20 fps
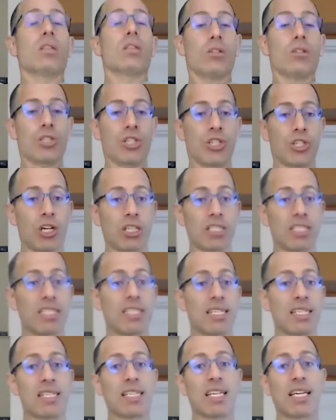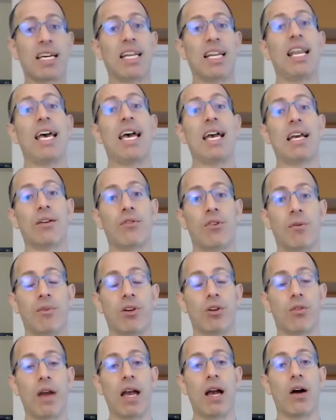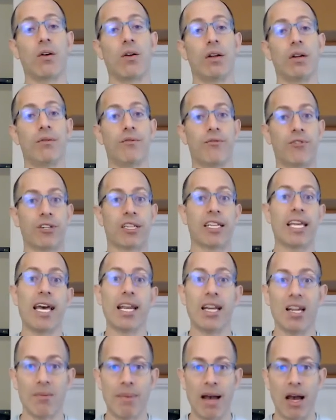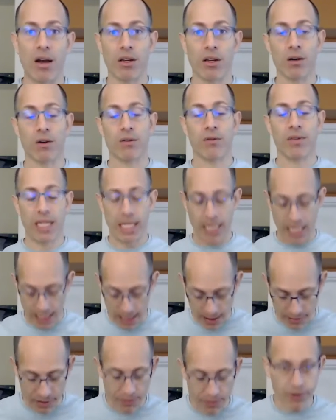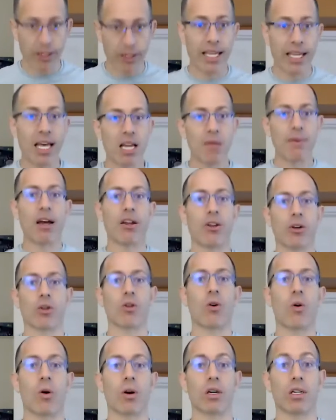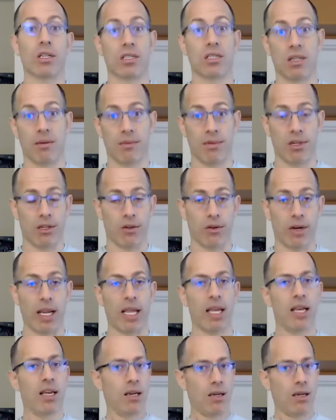you'll start to disconnect from the ground and forget about your feet and even forget about your core to some degree,